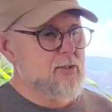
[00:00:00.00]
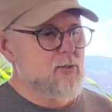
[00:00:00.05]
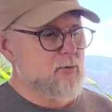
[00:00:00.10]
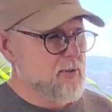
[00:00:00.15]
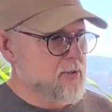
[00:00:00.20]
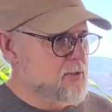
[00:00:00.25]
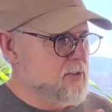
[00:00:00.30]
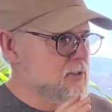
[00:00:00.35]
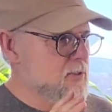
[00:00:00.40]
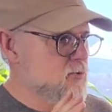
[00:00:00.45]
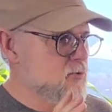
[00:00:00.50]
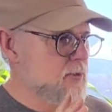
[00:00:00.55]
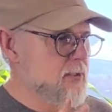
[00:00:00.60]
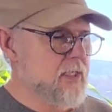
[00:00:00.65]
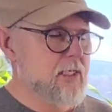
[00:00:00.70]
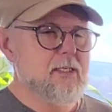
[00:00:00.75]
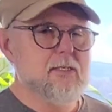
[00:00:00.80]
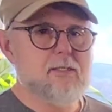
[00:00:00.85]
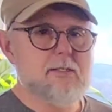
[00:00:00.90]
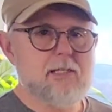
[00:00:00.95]
ones because when
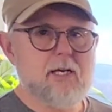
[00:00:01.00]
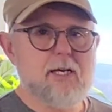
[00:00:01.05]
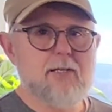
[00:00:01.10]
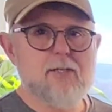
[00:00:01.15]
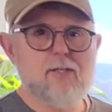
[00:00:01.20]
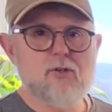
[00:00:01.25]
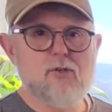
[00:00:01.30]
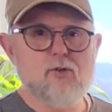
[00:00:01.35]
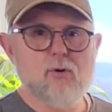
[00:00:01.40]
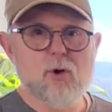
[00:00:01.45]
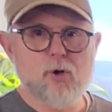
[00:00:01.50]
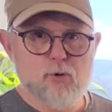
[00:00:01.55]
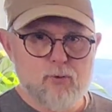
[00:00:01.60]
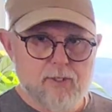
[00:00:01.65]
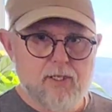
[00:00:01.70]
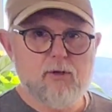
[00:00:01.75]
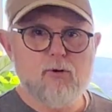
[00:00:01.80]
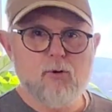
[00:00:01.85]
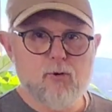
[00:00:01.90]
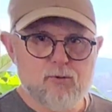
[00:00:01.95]
they decide to grow,
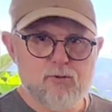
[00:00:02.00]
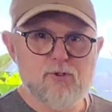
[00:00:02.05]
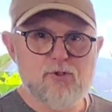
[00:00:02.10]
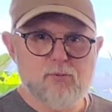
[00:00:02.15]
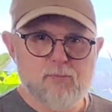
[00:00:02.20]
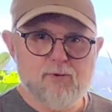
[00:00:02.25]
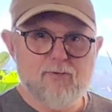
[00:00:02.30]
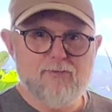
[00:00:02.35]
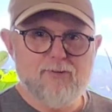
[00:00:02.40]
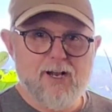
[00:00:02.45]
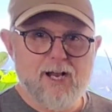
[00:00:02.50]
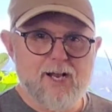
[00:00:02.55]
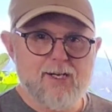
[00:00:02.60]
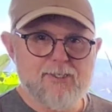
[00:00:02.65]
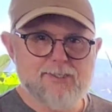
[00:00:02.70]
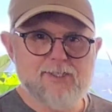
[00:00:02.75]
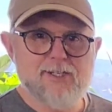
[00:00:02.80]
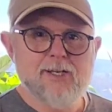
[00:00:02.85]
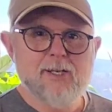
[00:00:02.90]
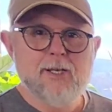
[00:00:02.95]
they grow super
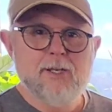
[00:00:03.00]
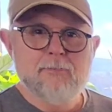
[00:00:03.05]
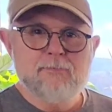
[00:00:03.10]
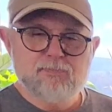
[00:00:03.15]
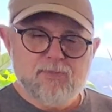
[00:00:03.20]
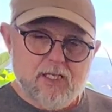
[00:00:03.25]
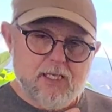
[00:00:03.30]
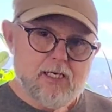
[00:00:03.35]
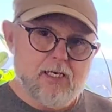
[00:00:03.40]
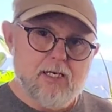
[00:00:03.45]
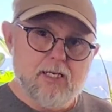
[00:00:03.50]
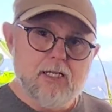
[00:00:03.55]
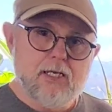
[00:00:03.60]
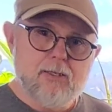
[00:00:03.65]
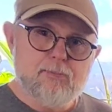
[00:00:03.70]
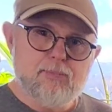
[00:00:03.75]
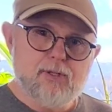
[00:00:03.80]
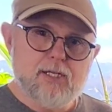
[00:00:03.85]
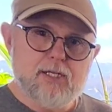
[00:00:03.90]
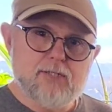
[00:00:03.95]
fast. And I
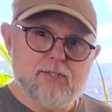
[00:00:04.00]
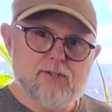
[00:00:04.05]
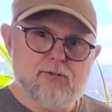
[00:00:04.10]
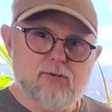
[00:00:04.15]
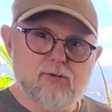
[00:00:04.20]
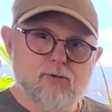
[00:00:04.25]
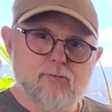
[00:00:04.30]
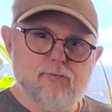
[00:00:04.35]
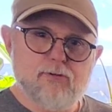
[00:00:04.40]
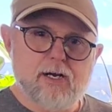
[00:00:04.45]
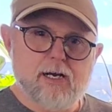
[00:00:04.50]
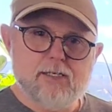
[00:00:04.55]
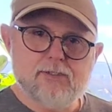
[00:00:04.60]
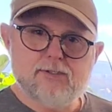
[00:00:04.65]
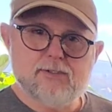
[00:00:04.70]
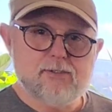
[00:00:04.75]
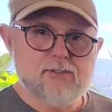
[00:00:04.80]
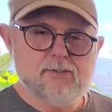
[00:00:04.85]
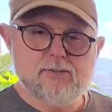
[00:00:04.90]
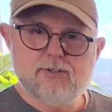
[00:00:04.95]
like plants that grow
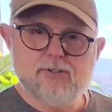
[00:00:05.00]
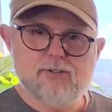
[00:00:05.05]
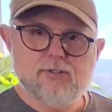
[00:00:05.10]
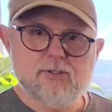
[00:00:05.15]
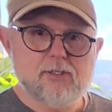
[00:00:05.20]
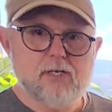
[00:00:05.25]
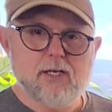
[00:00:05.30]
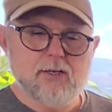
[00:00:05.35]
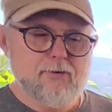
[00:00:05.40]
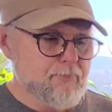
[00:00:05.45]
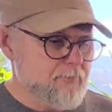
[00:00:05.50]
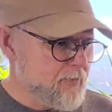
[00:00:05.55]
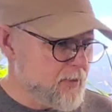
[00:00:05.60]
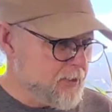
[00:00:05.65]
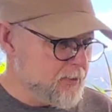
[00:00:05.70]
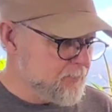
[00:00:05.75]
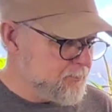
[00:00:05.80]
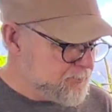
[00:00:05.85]
fast because it's just kind of fun.